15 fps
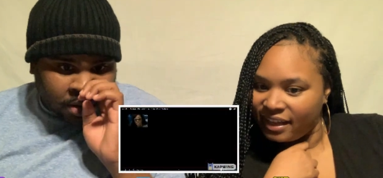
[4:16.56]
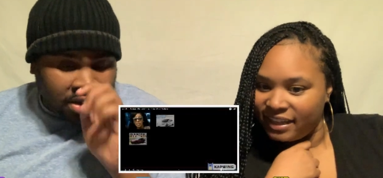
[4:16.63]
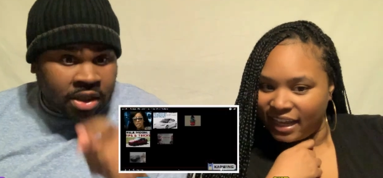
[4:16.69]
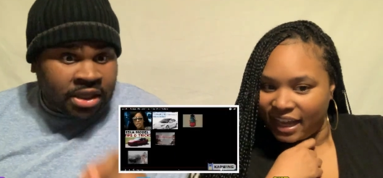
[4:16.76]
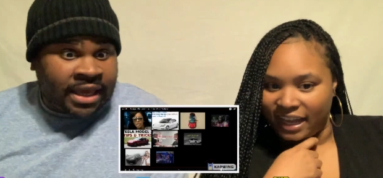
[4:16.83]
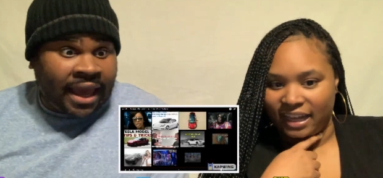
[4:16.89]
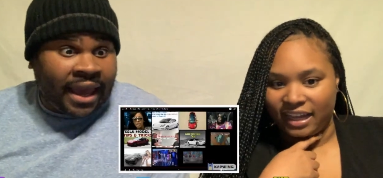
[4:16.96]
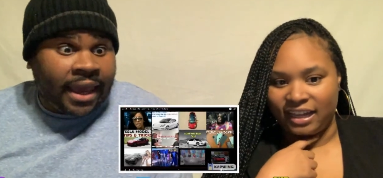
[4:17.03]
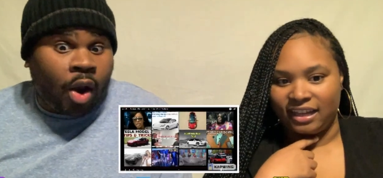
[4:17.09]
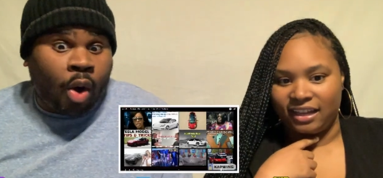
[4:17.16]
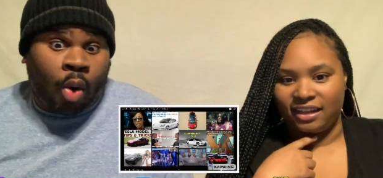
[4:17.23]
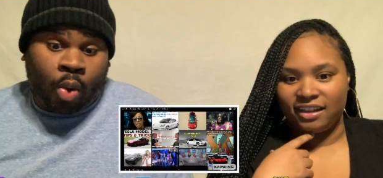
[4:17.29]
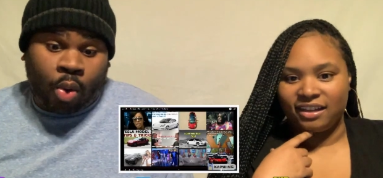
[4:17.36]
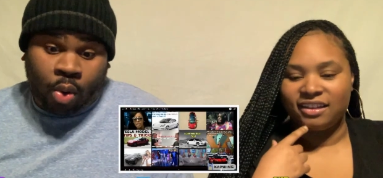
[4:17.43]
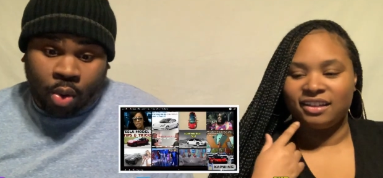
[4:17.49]
Speaker 1: yeah. Gang.
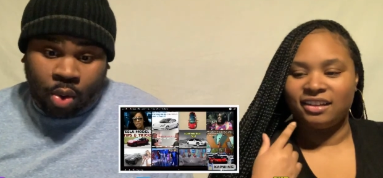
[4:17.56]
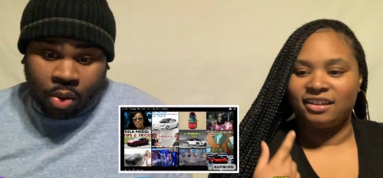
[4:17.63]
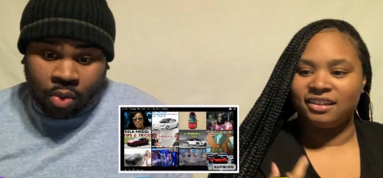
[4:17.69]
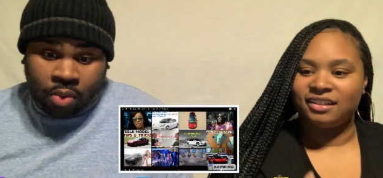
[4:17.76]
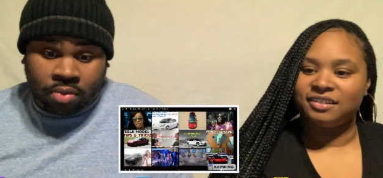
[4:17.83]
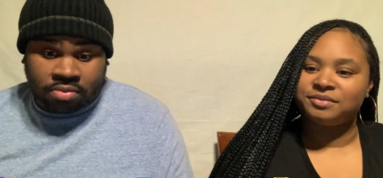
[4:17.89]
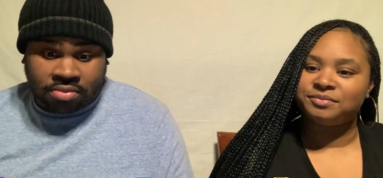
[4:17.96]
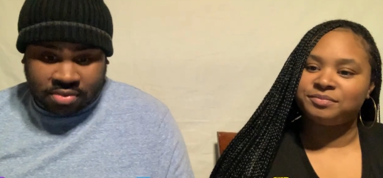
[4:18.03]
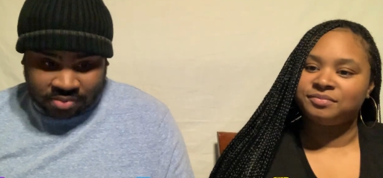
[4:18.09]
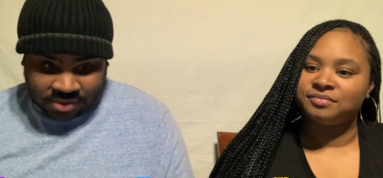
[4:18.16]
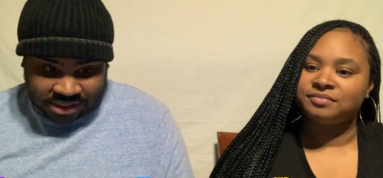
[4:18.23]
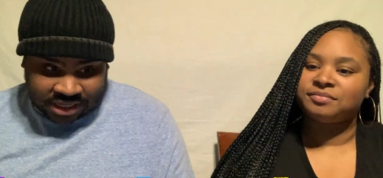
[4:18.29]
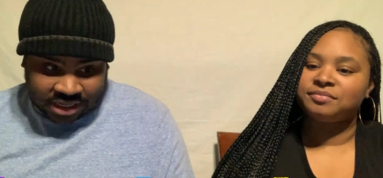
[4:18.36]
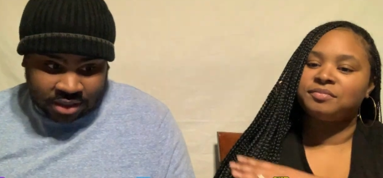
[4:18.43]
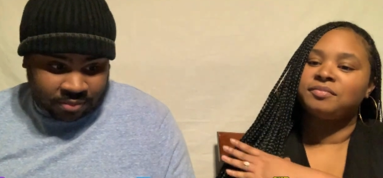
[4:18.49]
Oh,
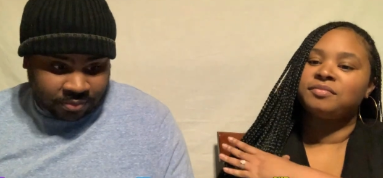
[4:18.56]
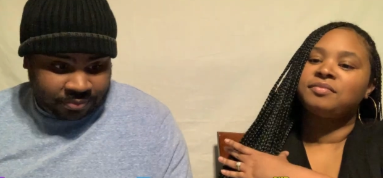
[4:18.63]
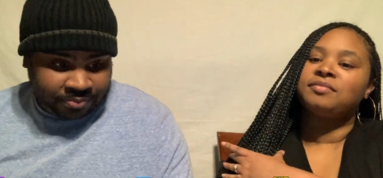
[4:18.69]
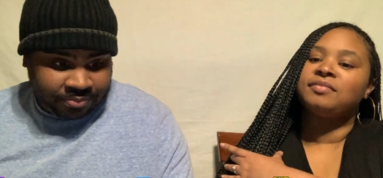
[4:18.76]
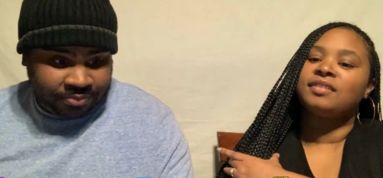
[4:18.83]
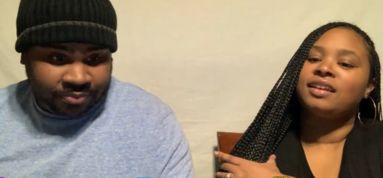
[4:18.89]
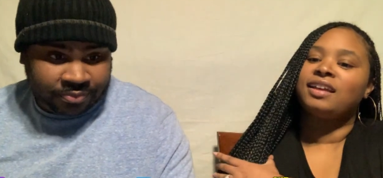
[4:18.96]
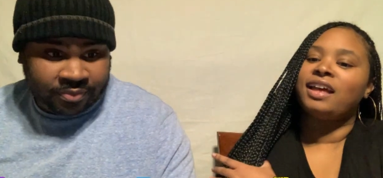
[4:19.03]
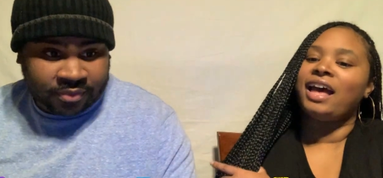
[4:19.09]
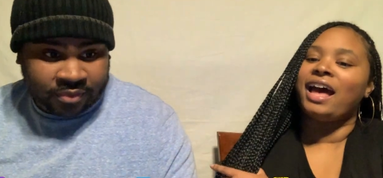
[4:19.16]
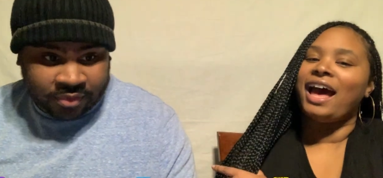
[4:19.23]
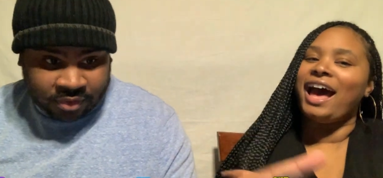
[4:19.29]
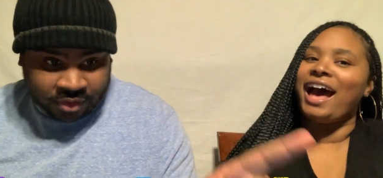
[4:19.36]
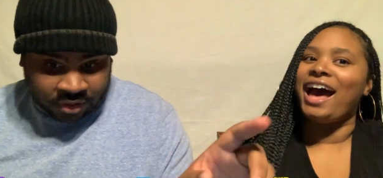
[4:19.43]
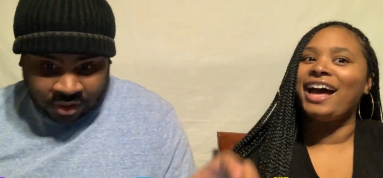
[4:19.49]
see.
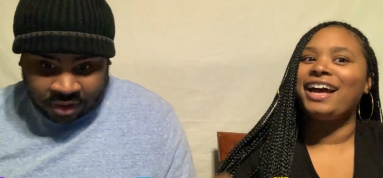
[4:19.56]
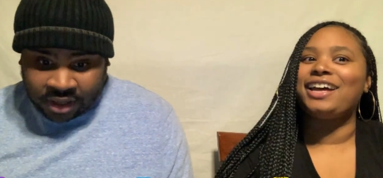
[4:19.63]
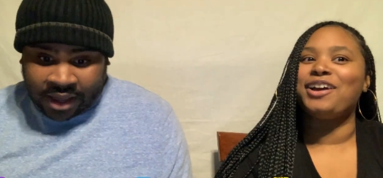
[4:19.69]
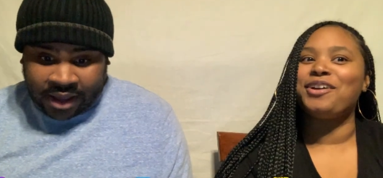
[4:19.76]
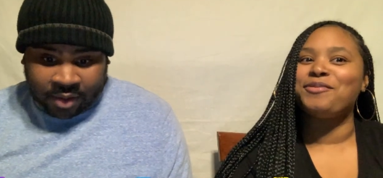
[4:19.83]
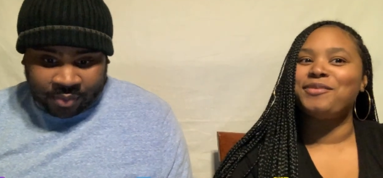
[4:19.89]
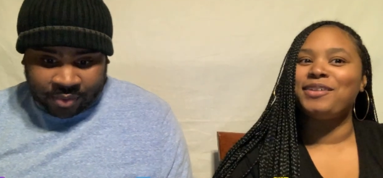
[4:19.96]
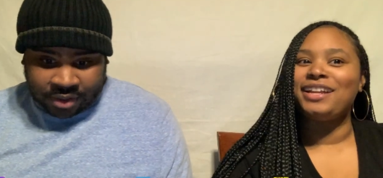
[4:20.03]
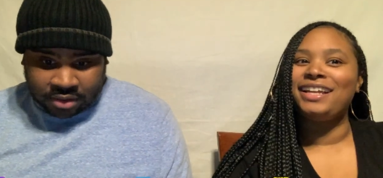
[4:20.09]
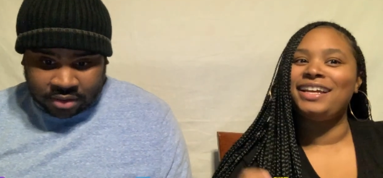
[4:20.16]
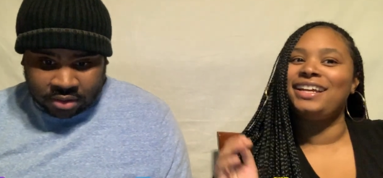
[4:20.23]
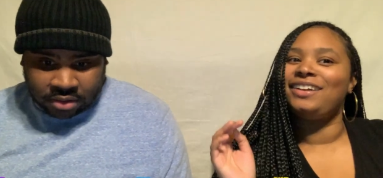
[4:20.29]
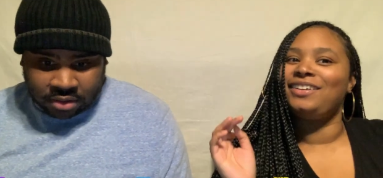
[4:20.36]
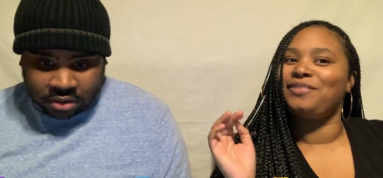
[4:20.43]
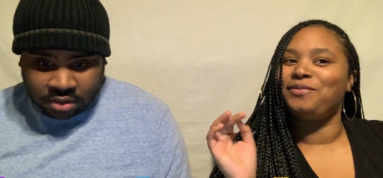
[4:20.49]
I can um.
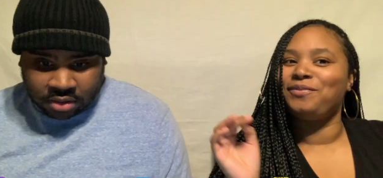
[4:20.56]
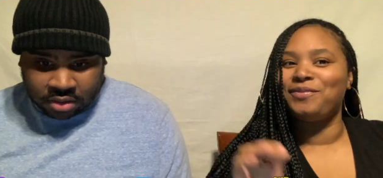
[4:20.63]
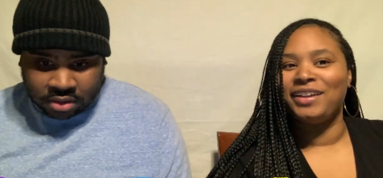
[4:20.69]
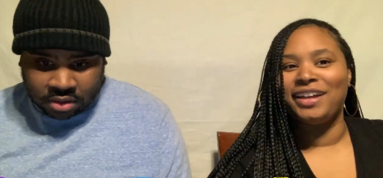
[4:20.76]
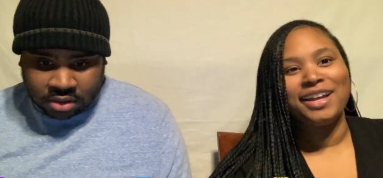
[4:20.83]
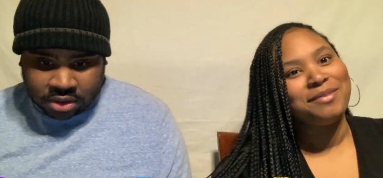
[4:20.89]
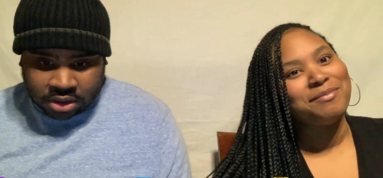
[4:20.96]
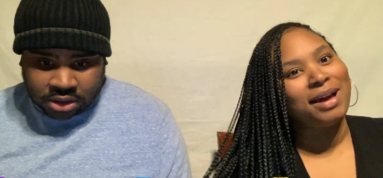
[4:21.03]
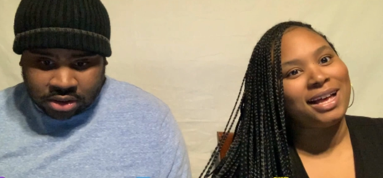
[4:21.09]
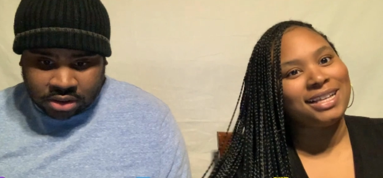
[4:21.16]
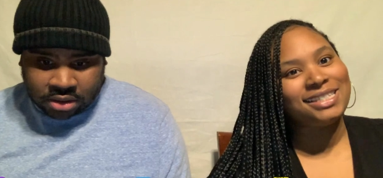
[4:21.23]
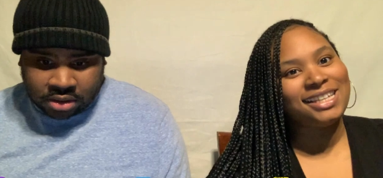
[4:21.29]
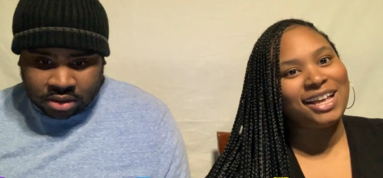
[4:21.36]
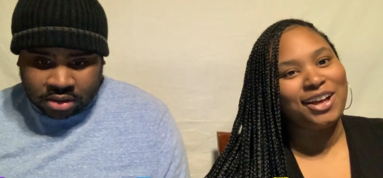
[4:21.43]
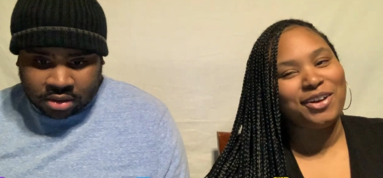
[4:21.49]
really hear
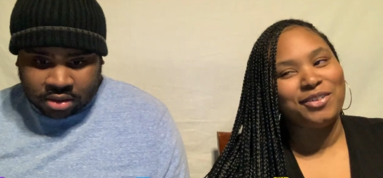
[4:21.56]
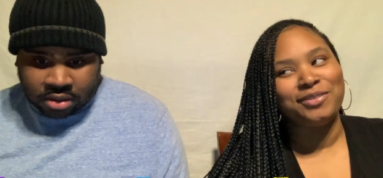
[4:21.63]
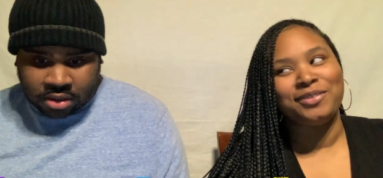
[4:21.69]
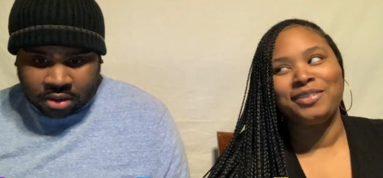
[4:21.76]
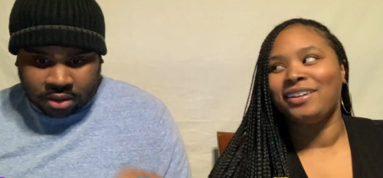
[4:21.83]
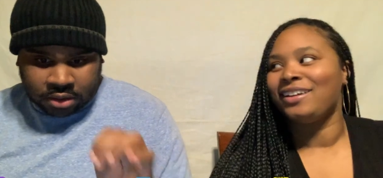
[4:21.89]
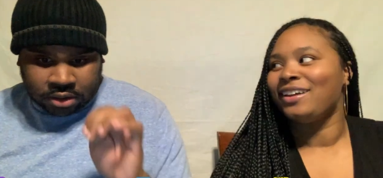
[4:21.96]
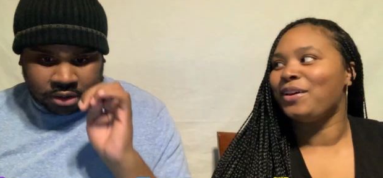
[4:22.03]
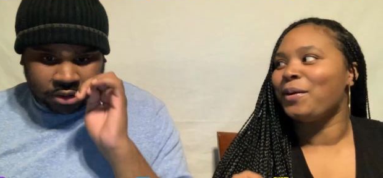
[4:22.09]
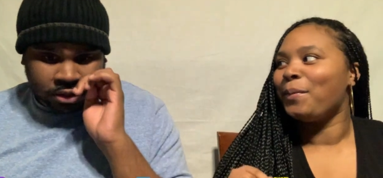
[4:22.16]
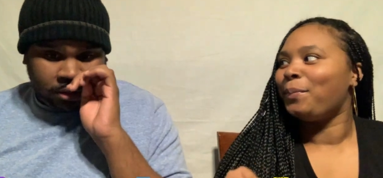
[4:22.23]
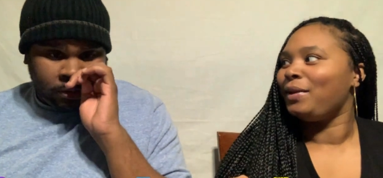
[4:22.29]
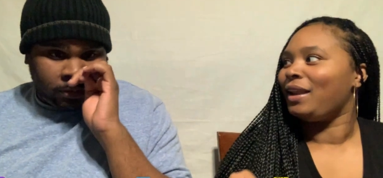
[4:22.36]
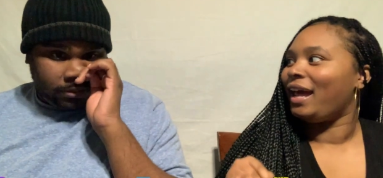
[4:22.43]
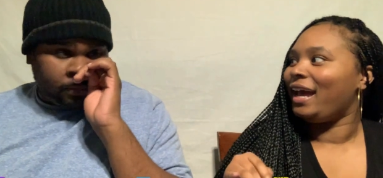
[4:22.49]
myself
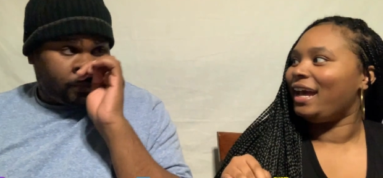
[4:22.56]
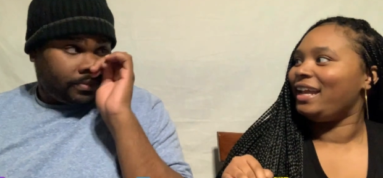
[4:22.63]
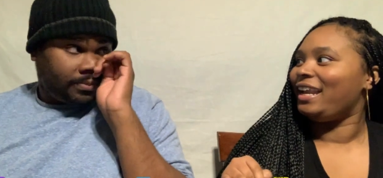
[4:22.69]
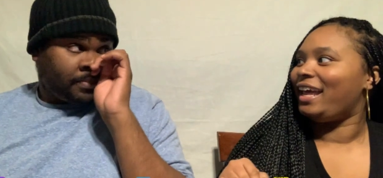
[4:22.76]
playing